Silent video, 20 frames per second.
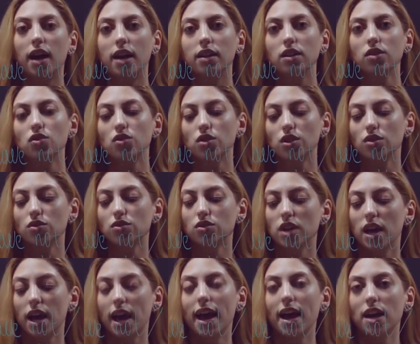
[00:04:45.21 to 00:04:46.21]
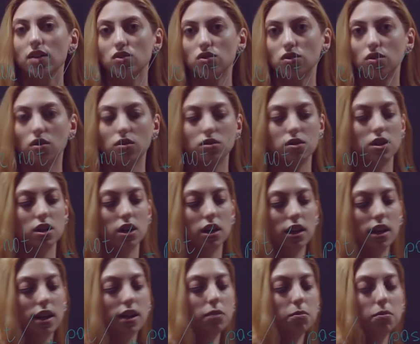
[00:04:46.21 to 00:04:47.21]
I need to use has not,
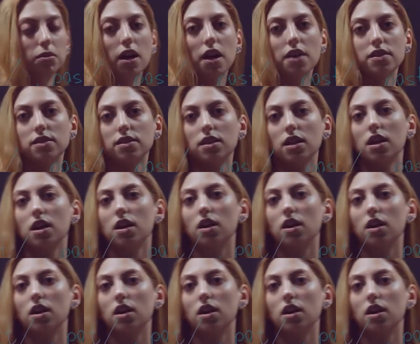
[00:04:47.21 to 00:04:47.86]
again, plus